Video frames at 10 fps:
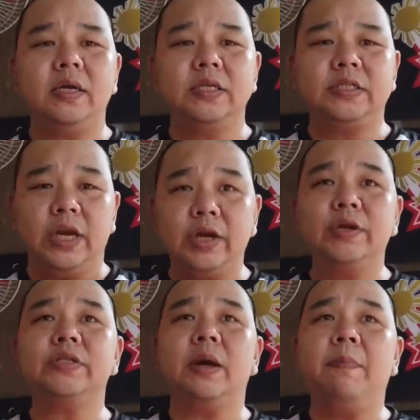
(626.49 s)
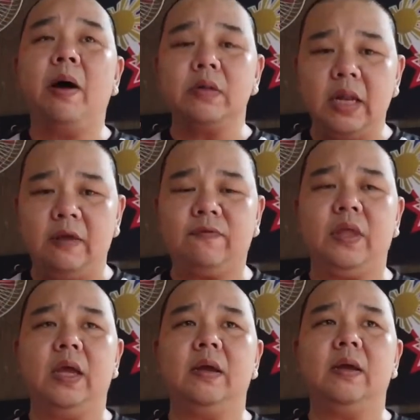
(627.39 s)
serious about
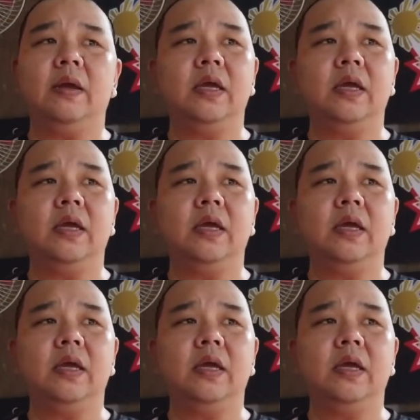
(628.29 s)
lifting,